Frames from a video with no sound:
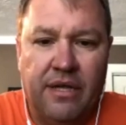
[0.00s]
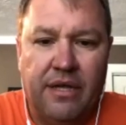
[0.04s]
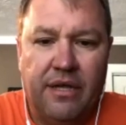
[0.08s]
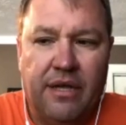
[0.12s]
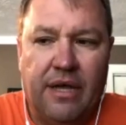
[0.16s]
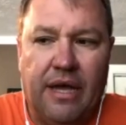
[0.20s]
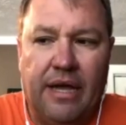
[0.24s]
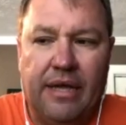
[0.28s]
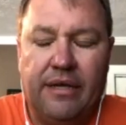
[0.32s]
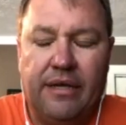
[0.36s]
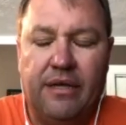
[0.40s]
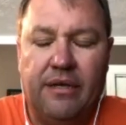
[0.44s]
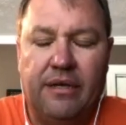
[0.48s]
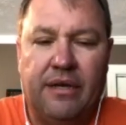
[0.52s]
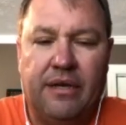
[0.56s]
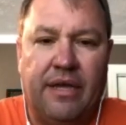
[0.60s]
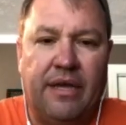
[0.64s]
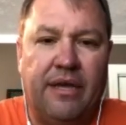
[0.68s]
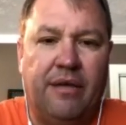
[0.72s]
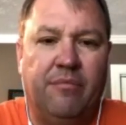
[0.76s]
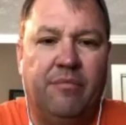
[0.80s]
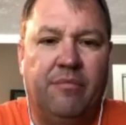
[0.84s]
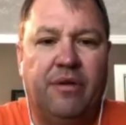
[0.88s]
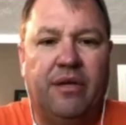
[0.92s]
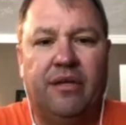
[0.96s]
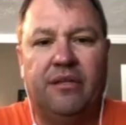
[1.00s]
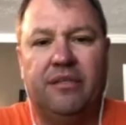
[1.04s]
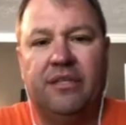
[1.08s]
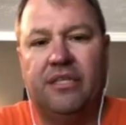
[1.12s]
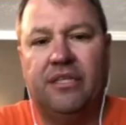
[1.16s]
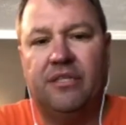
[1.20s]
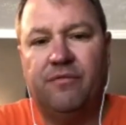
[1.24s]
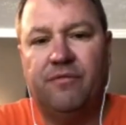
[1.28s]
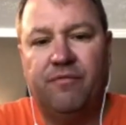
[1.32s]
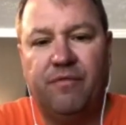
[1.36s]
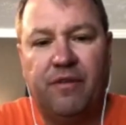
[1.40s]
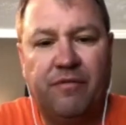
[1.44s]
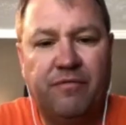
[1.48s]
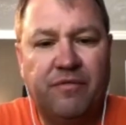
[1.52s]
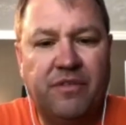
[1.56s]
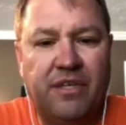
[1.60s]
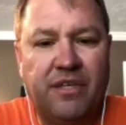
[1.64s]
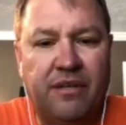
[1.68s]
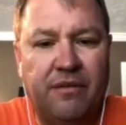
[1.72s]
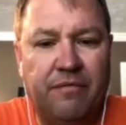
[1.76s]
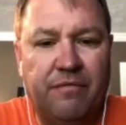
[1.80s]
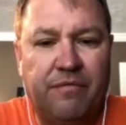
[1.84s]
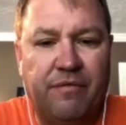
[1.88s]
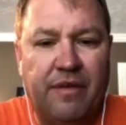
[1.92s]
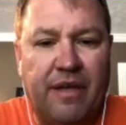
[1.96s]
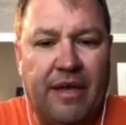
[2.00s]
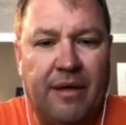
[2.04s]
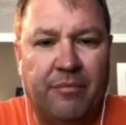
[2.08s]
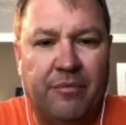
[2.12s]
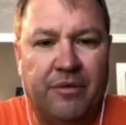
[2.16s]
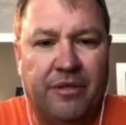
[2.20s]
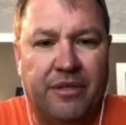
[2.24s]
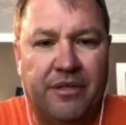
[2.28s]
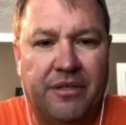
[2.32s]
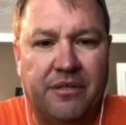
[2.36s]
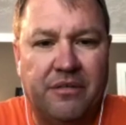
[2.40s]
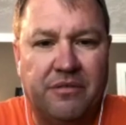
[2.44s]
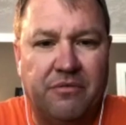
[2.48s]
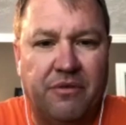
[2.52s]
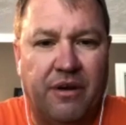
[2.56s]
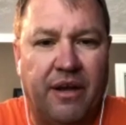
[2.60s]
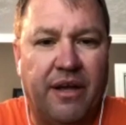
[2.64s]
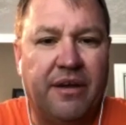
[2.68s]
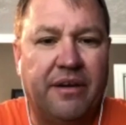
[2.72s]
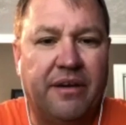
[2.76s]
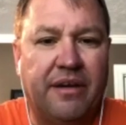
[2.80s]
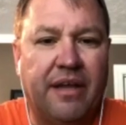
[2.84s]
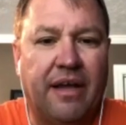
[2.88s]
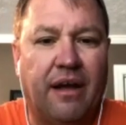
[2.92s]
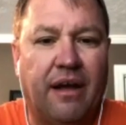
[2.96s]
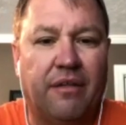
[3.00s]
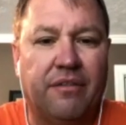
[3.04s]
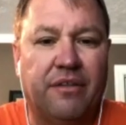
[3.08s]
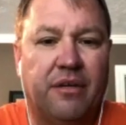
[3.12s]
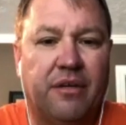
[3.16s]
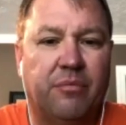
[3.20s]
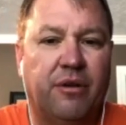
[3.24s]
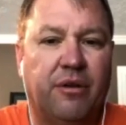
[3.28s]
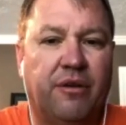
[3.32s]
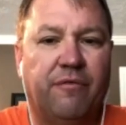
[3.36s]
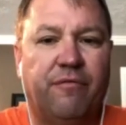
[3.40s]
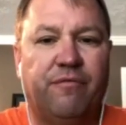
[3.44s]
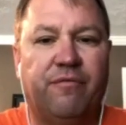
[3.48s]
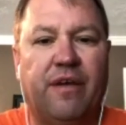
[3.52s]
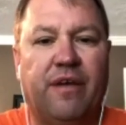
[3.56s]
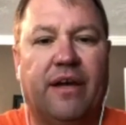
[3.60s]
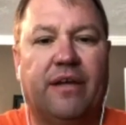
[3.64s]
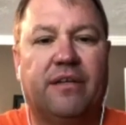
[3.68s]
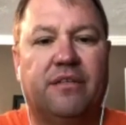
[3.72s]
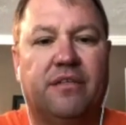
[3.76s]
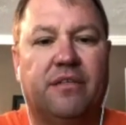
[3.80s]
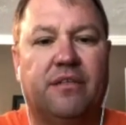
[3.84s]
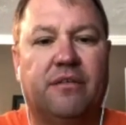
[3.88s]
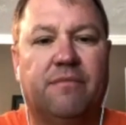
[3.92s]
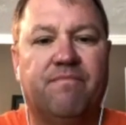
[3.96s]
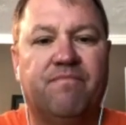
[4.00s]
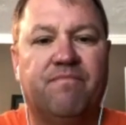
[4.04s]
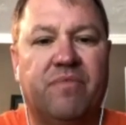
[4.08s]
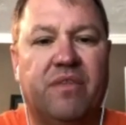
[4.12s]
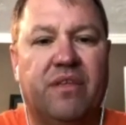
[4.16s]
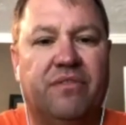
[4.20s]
I could name at least 15 families right now that have been affected